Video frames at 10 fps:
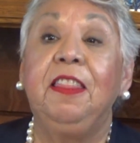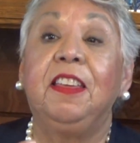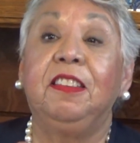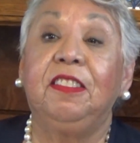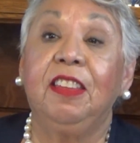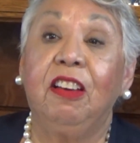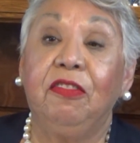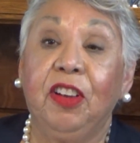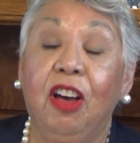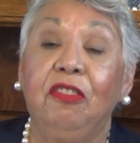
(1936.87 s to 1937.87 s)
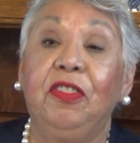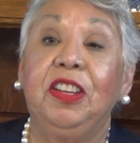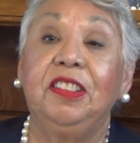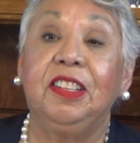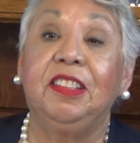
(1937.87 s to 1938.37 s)
The
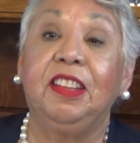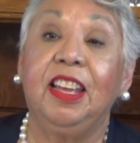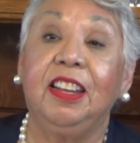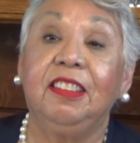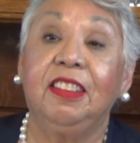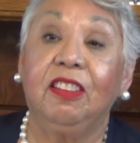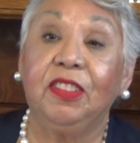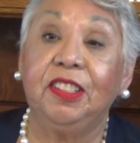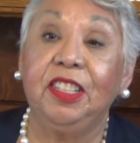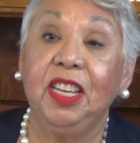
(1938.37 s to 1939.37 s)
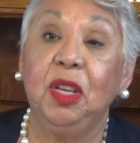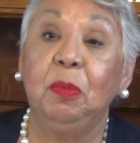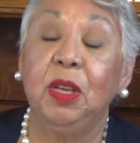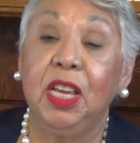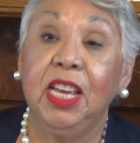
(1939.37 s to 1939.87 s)
self-confidence and self-esteem